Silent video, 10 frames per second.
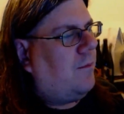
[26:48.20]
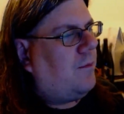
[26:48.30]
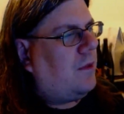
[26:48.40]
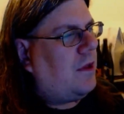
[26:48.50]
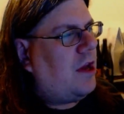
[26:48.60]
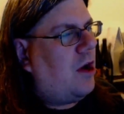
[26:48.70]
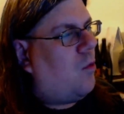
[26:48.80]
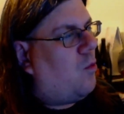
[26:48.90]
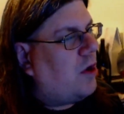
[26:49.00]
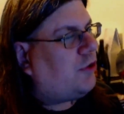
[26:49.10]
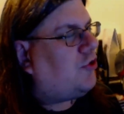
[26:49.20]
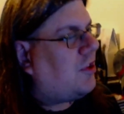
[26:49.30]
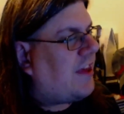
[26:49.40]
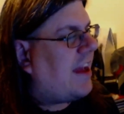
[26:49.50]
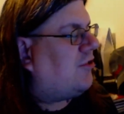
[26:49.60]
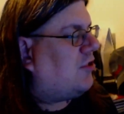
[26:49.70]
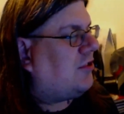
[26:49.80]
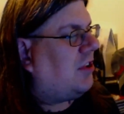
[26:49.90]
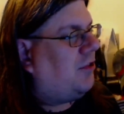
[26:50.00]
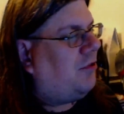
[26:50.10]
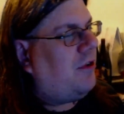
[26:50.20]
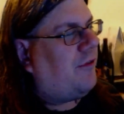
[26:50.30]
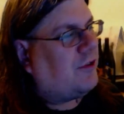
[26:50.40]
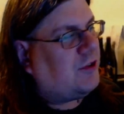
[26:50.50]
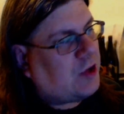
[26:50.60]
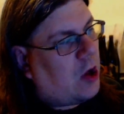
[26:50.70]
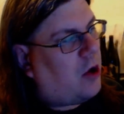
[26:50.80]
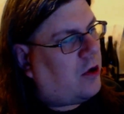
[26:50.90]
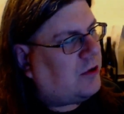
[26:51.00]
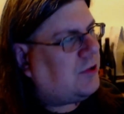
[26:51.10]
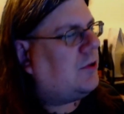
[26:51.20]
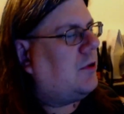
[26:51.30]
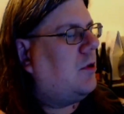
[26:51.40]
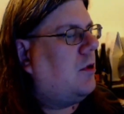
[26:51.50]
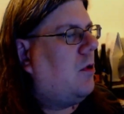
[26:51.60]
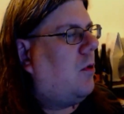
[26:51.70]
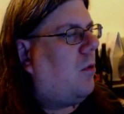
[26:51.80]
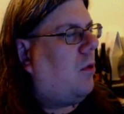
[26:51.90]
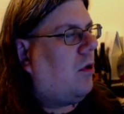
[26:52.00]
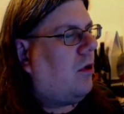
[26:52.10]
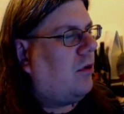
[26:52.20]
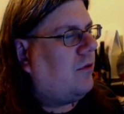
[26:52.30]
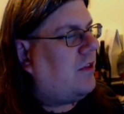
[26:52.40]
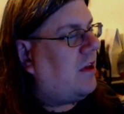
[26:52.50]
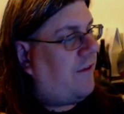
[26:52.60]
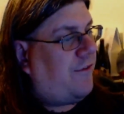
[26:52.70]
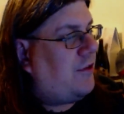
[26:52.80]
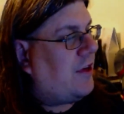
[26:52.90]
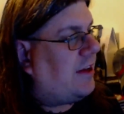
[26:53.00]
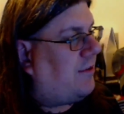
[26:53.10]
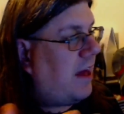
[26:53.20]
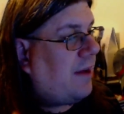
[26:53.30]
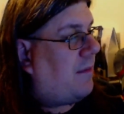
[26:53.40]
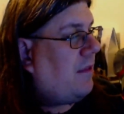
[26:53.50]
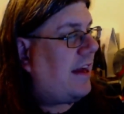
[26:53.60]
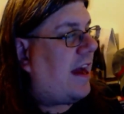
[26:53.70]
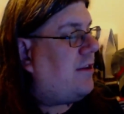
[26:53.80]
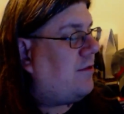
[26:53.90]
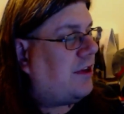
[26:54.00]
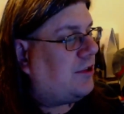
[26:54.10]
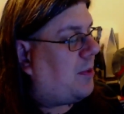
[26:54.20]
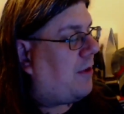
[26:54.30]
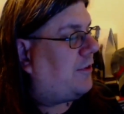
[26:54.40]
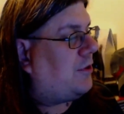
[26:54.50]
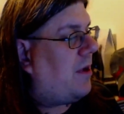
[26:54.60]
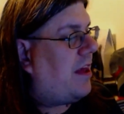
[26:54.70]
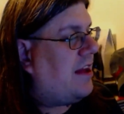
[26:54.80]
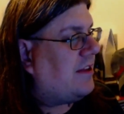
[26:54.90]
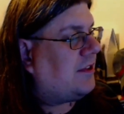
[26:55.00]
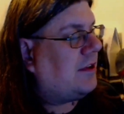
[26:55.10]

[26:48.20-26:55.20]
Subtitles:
you know, wish that they had just done two different songs, or if you think like I do that it's perfect the way it is.